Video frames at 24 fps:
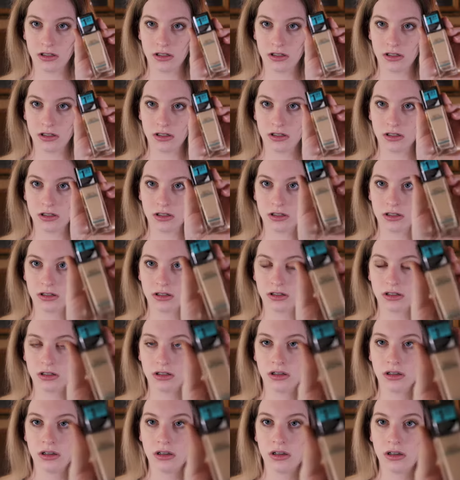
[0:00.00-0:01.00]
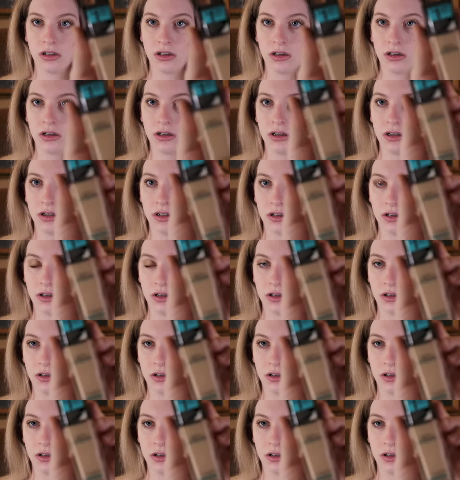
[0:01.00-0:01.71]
No one is speaking in this clip.